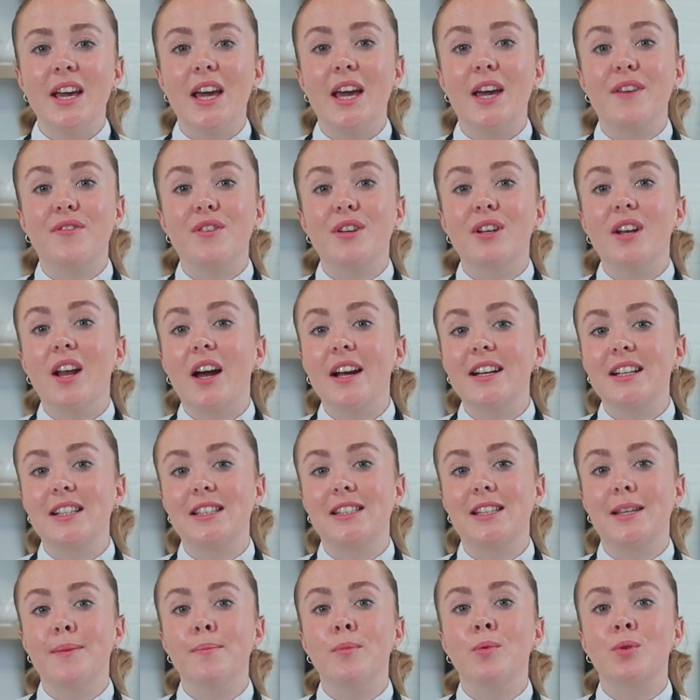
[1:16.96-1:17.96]
If you'd like to
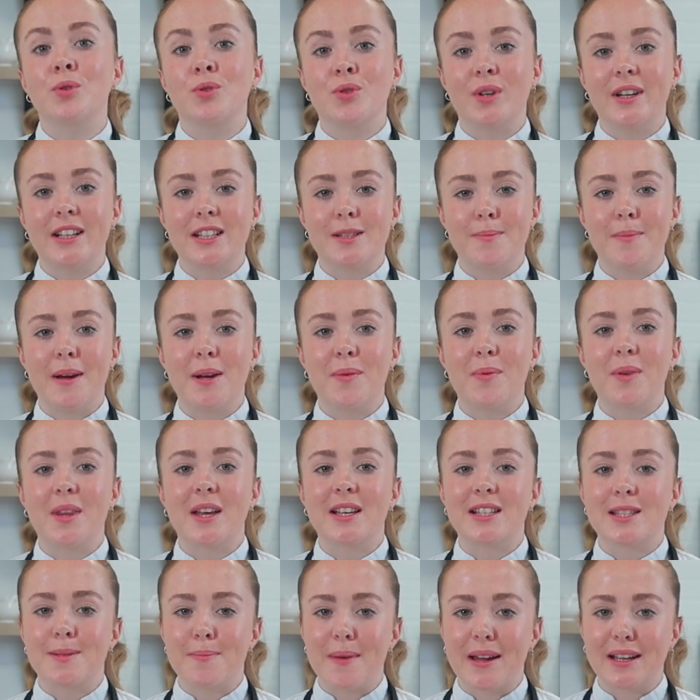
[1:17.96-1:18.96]
see more drinks made with
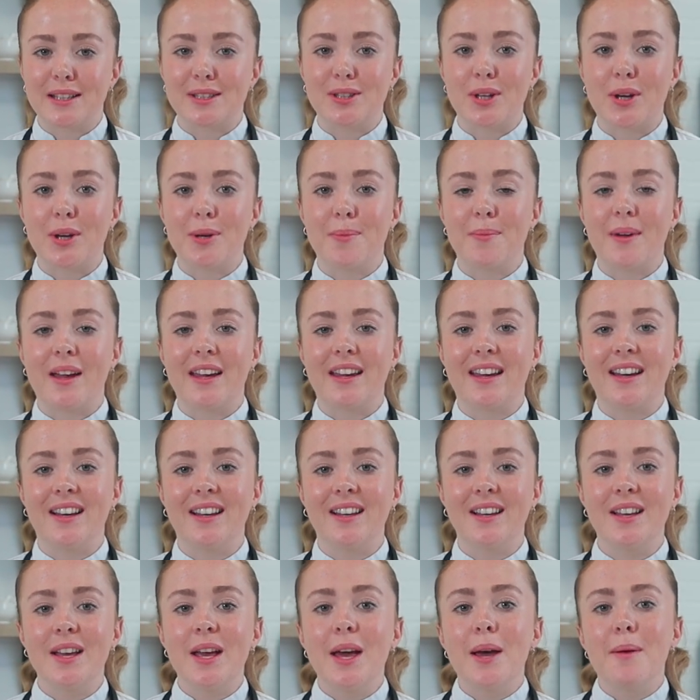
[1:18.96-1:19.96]
our Smeg Soda
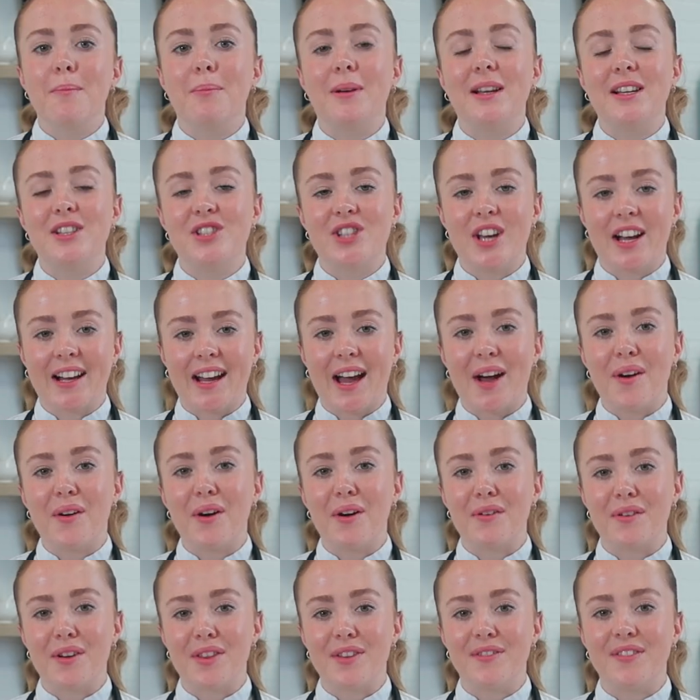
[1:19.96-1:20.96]
Maker, please check out
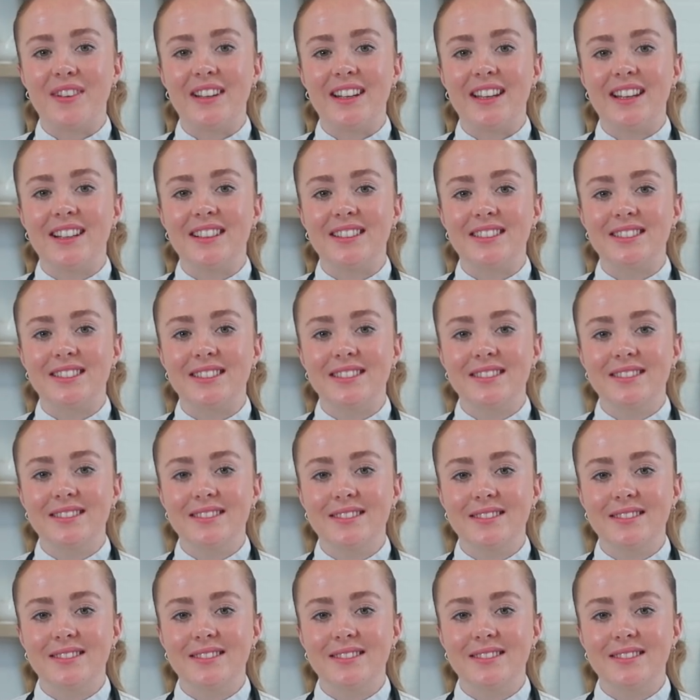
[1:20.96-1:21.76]
our other videos.